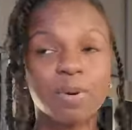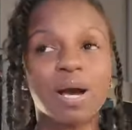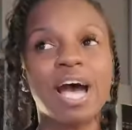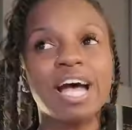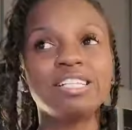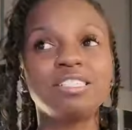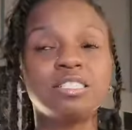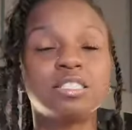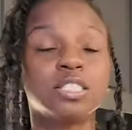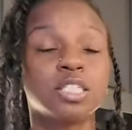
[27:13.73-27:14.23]

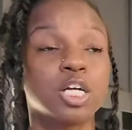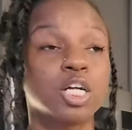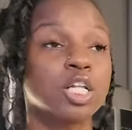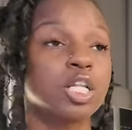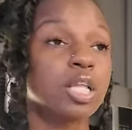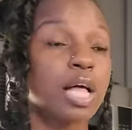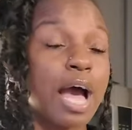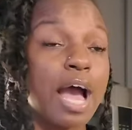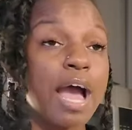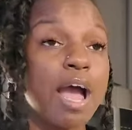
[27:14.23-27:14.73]

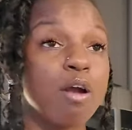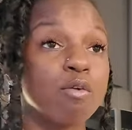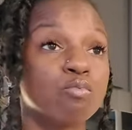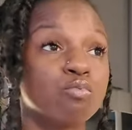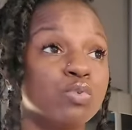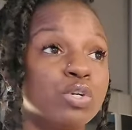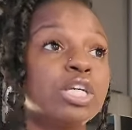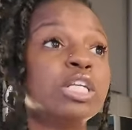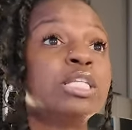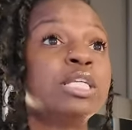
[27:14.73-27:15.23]
I
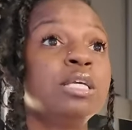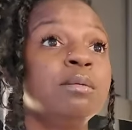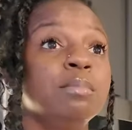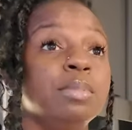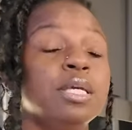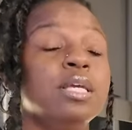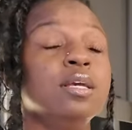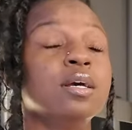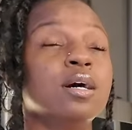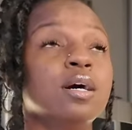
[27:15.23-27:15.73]
really
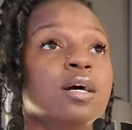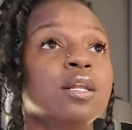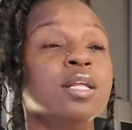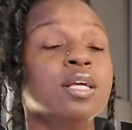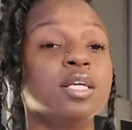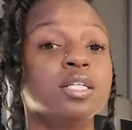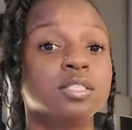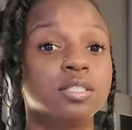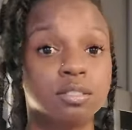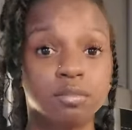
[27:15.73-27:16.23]
be
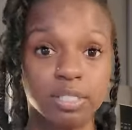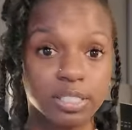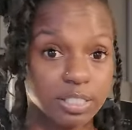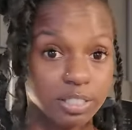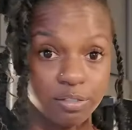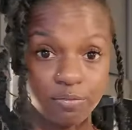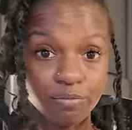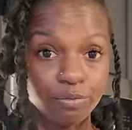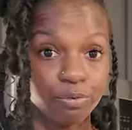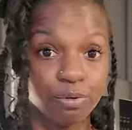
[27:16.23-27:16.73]

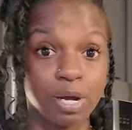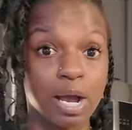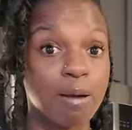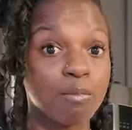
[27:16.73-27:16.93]
uninterested for real.